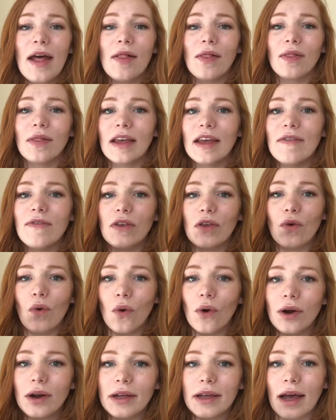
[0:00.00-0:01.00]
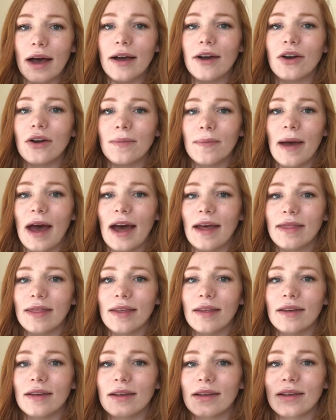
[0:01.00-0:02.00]
Leave your younger math
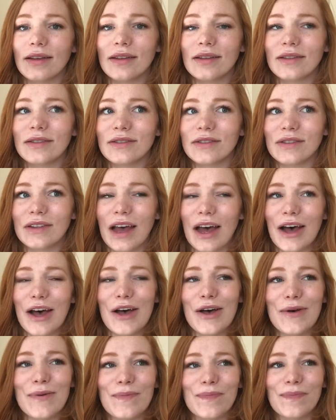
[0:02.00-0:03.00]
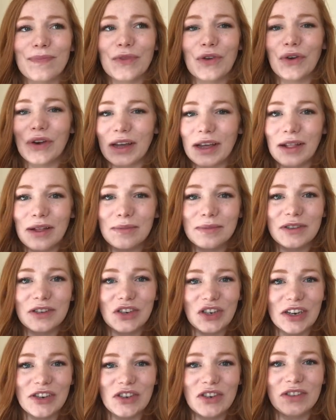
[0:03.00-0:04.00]
curriculum
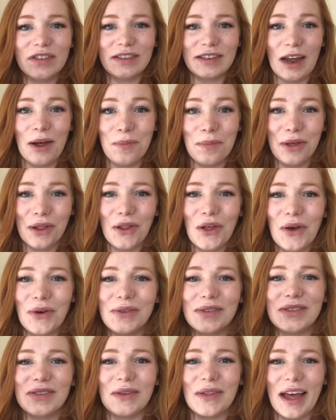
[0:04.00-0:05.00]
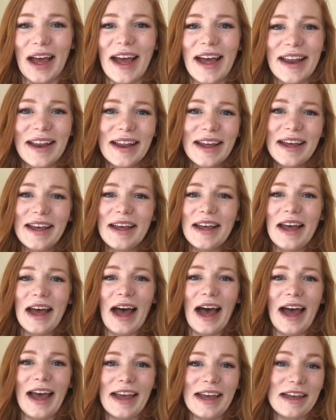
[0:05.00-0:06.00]
suggestions down below so that
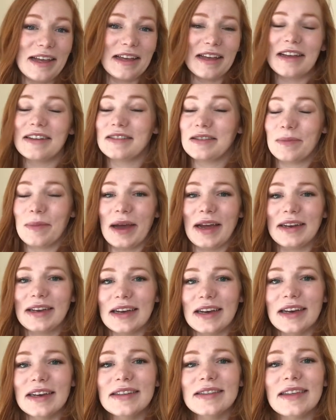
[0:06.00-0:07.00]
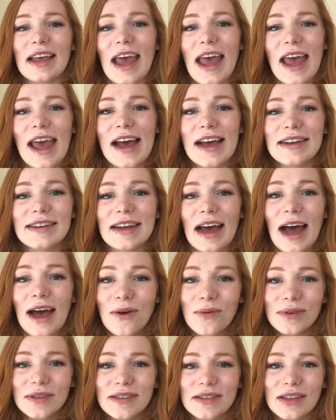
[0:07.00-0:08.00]
I can get some ideas. And I
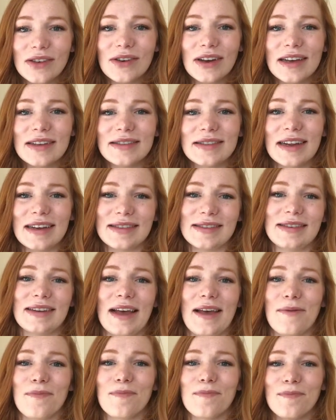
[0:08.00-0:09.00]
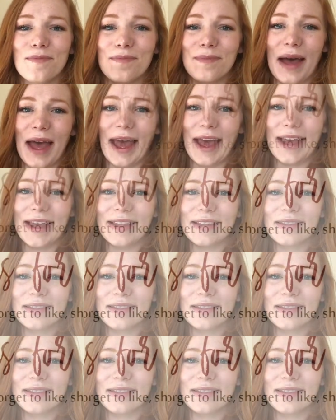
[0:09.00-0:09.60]
will see you guys next time. Bye.